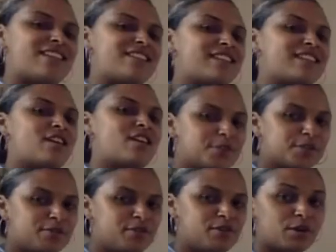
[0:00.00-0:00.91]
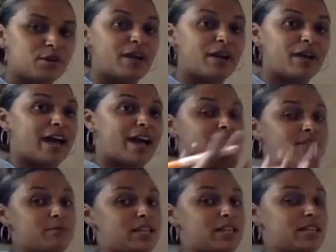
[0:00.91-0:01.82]
Like also, if you don't have the
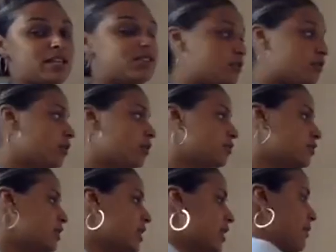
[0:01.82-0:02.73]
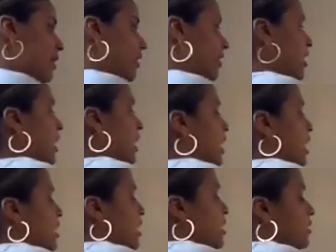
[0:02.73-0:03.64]
means, you can also think about it.
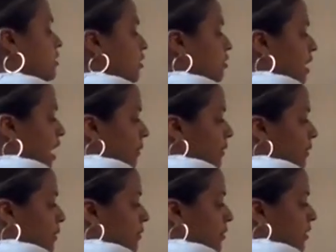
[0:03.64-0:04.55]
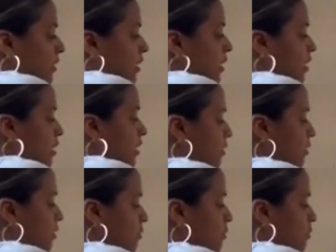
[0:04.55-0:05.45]
So I'm going to put
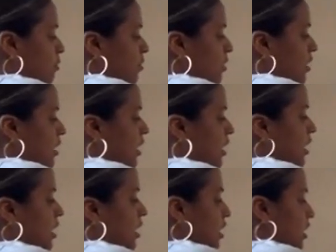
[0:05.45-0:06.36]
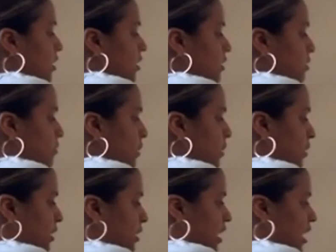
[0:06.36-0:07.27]
more polka
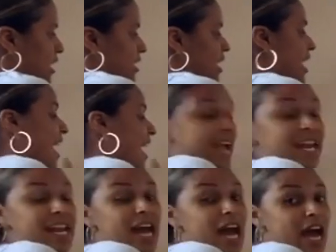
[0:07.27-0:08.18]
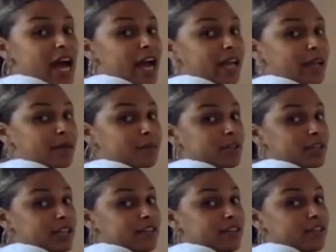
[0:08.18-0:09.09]
dots, and I am going to
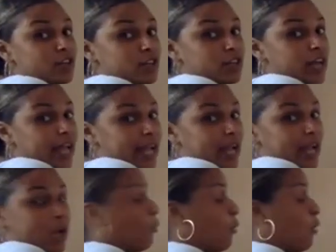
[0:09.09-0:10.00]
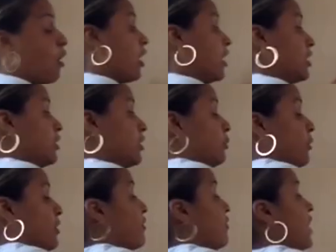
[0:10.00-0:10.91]
give her a wand with a
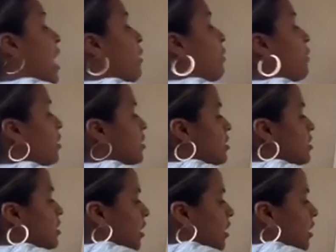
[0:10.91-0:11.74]
flower on top.